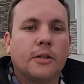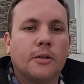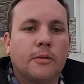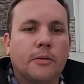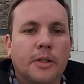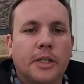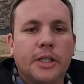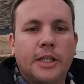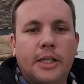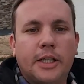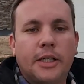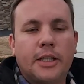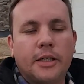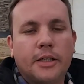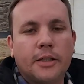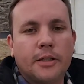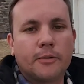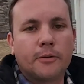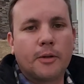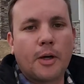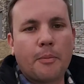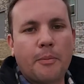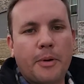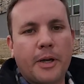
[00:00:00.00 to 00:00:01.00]
we're
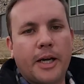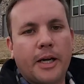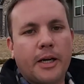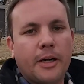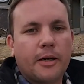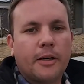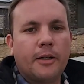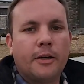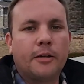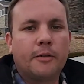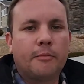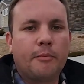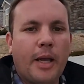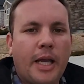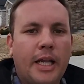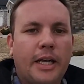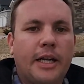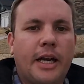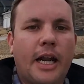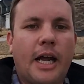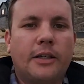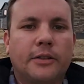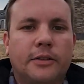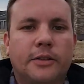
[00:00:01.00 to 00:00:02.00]
up here, made it
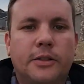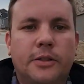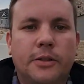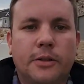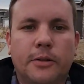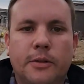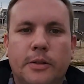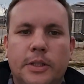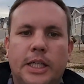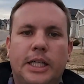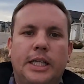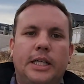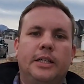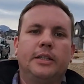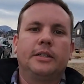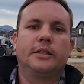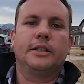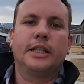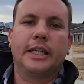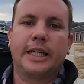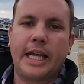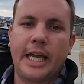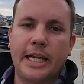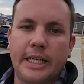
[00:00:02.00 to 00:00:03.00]
out to the
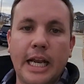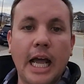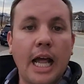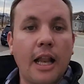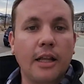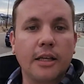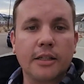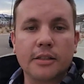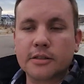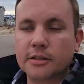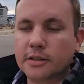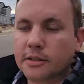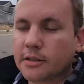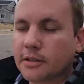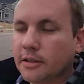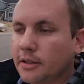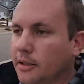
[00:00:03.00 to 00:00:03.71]
Candelas